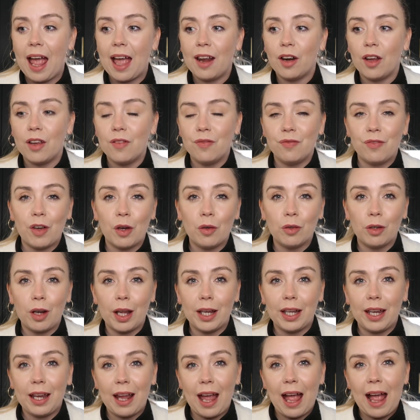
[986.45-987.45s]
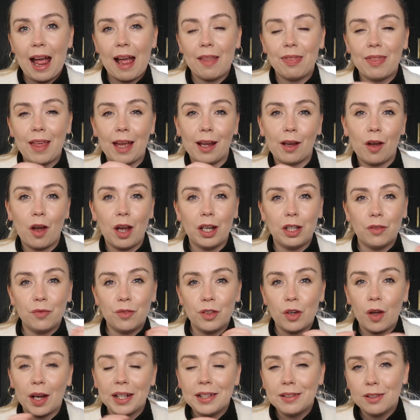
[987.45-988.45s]
and I felt like it had that kind
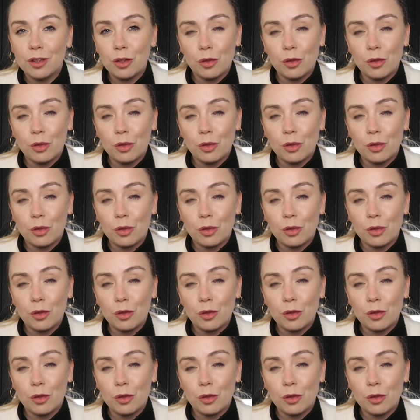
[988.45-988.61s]
of nice